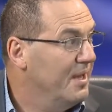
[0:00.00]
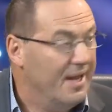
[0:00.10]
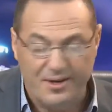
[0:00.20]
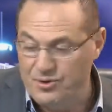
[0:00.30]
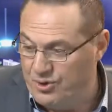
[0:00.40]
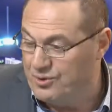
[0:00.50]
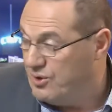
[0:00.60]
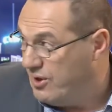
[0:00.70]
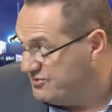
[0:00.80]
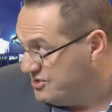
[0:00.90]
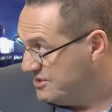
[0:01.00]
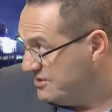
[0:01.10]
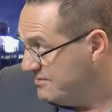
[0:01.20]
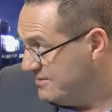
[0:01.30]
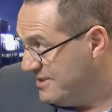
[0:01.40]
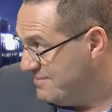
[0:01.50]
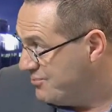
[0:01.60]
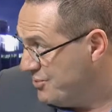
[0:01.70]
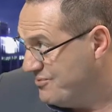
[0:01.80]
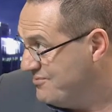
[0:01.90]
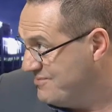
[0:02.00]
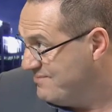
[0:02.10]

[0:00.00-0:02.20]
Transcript: And her life's just improved.